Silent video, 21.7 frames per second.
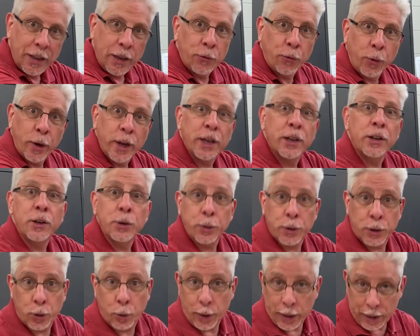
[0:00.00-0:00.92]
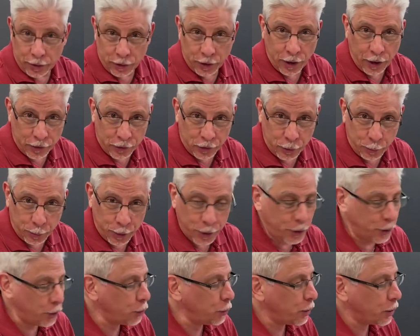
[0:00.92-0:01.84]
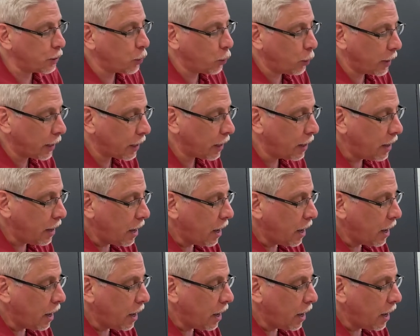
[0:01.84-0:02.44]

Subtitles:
If we can do it quick, the customer can do it quick.